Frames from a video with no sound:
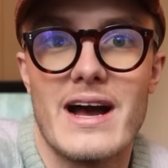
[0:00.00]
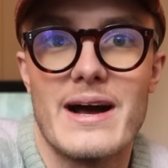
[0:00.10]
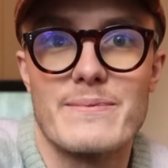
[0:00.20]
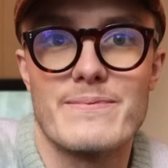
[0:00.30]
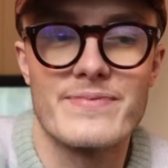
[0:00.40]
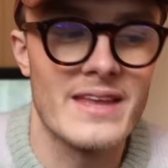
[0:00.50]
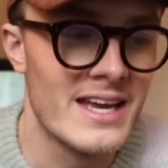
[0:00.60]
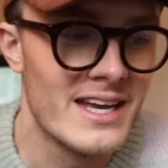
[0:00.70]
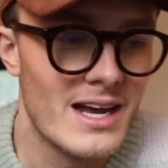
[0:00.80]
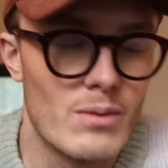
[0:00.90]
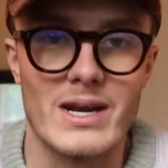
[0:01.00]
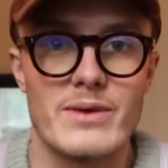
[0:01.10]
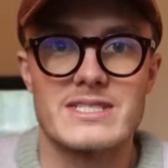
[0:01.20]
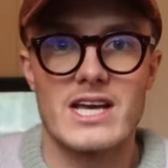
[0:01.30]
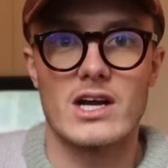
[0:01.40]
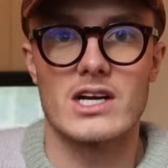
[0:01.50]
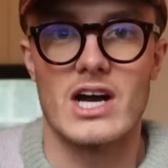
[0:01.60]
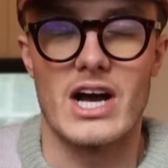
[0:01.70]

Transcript: Um, and when I was younger,